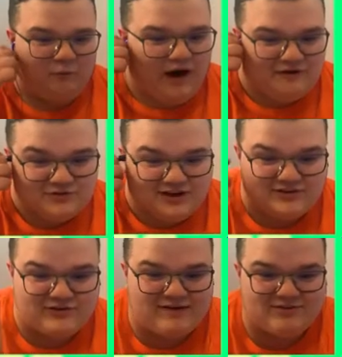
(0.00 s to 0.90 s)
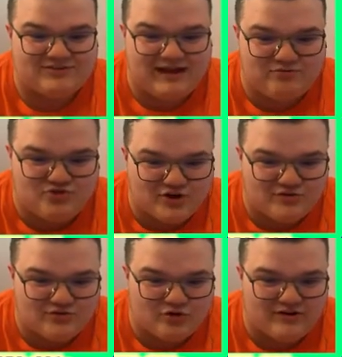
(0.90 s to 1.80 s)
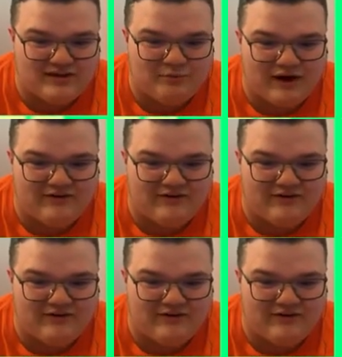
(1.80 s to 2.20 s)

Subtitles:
Waffle Taco Gamer stabs True Doherty while